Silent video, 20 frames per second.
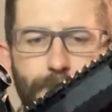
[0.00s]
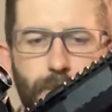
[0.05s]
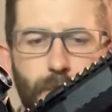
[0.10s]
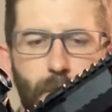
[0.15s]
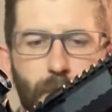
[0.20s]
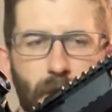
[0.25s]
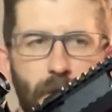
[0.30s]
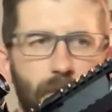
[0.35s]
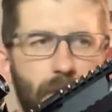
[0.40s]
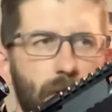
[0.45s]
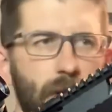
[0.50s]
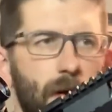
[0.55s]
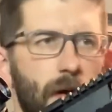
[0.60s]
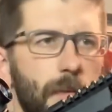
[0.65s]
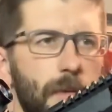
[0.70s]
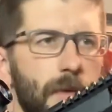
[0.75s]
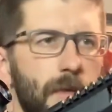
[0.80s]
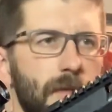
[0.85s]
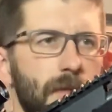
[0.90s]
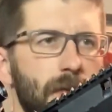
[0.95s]
leave it in the
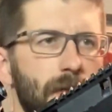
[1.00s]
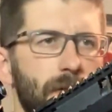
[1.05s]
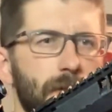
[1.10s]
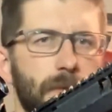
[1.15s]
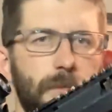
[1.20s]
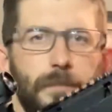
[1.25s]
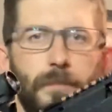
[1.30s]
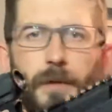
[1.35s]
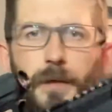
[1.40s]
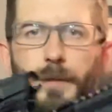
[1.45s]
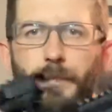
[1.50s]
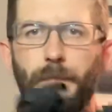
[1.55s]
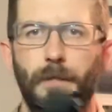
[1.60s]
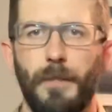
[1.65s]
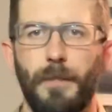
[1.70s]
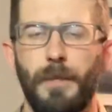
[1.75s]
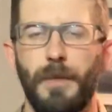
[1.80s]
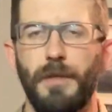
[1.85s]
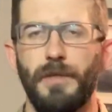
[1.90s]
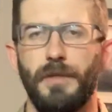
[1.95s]
comment section. But
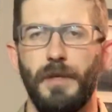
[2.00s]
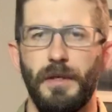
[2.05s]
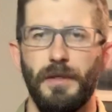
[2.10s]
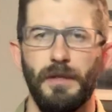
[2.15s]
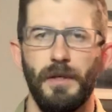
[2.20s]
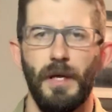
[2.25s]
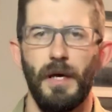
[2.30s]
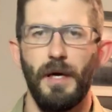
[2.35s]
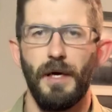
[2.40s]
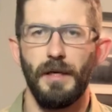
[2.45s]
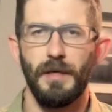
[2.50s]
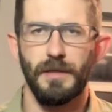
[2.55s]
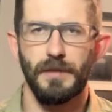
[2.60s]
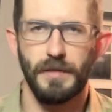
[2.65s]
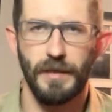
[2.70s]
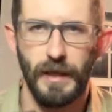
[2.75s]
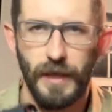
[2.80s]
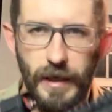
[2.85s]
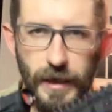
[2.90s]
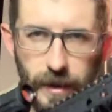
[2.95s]
appreciate you
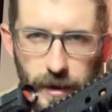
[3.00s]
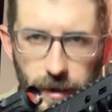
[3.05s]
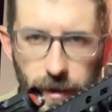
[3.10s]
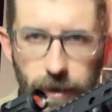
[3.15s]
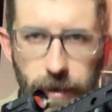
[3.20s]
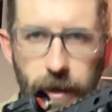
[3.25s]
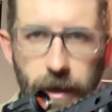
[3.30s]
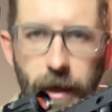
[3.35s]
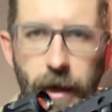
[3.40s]
guys, and